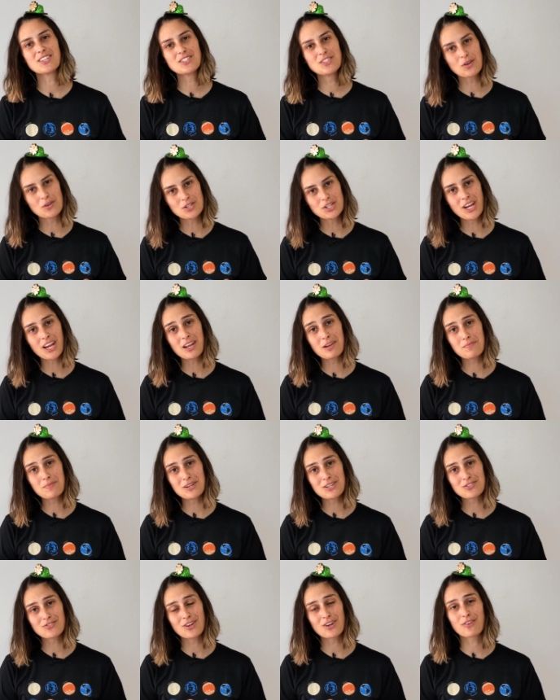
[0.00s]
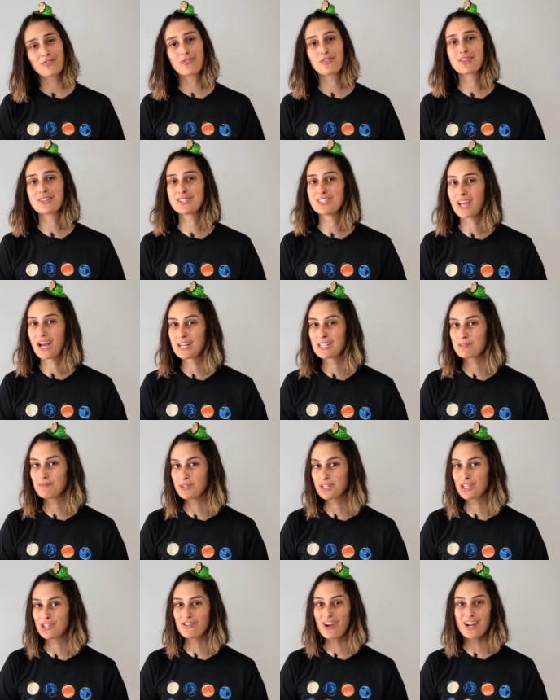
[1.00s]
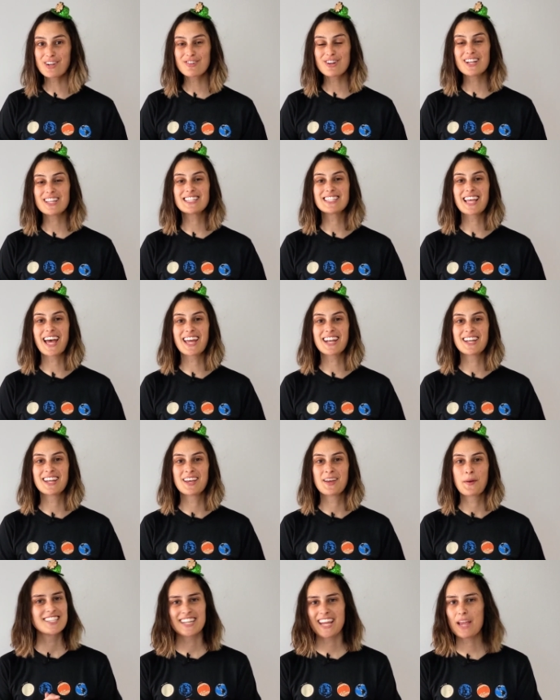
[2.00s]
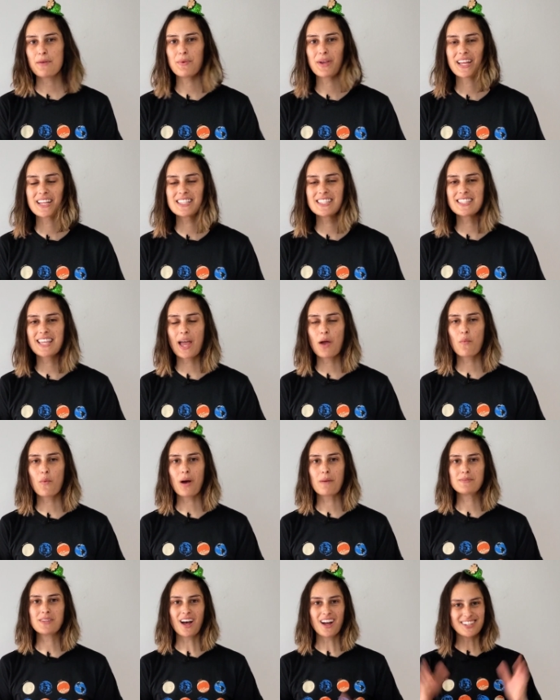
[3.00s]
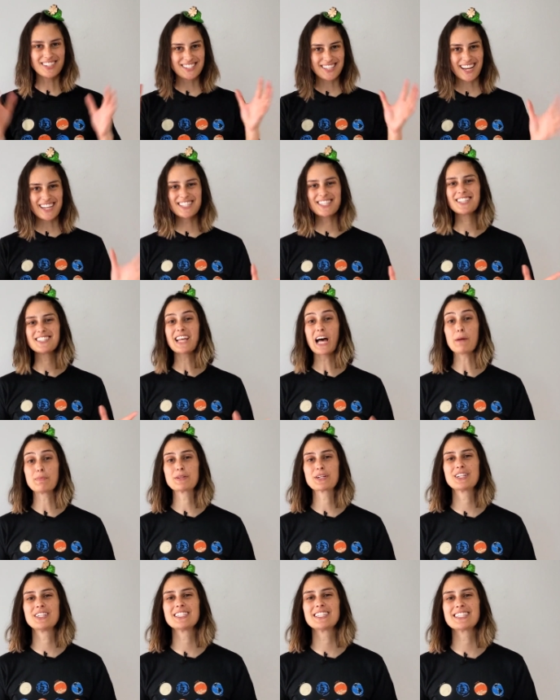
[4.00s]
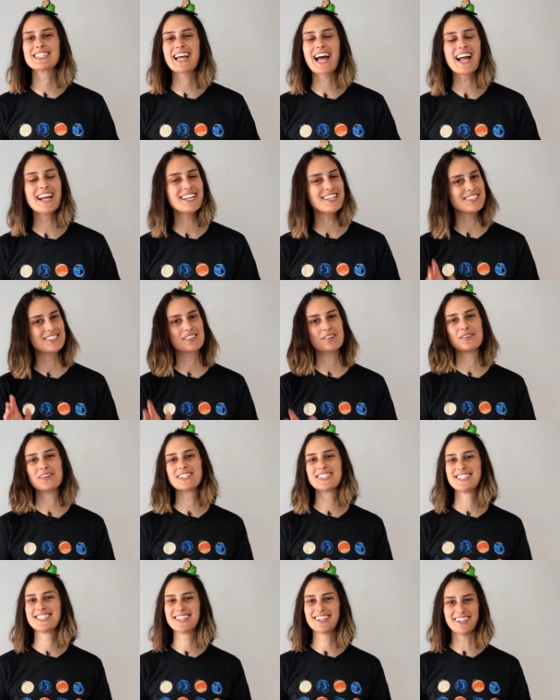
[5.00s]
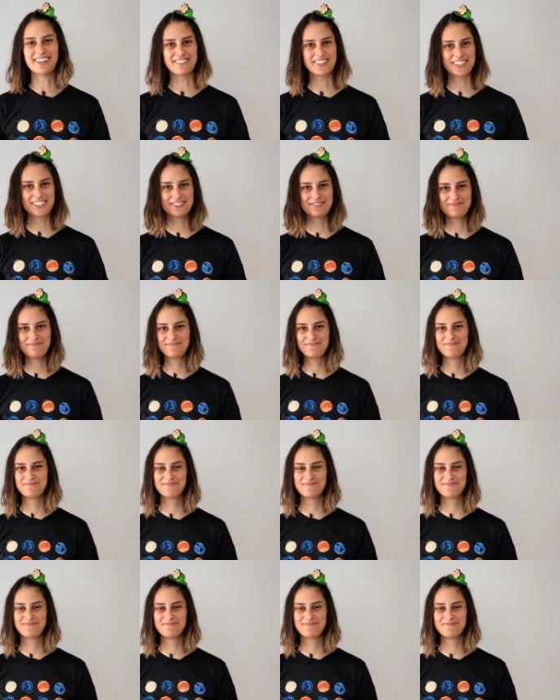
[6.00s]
Associate Administrator for the Science Mission Directorate said, Today we can say Webb's audacious optical design is going to deliver.